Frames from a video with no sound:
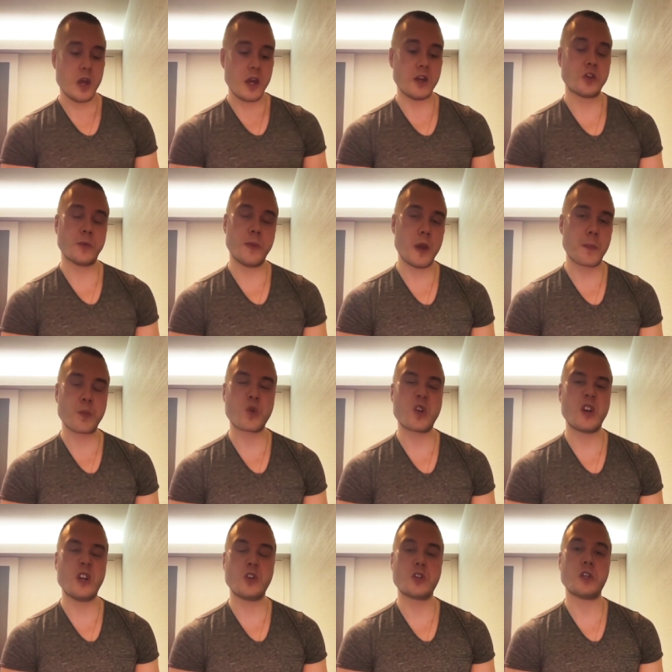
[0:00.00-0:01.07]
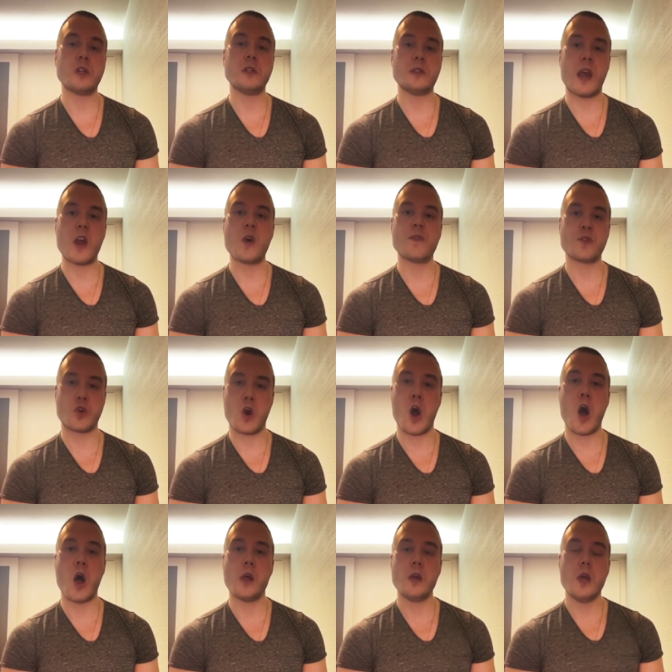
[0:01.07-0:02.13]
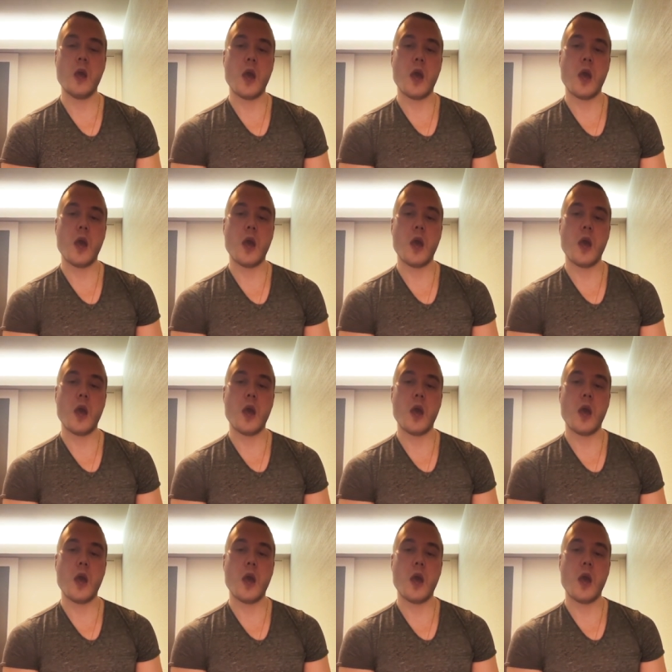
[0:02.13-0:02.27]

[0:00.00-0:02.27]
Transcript: It should be a pretty chill day overall.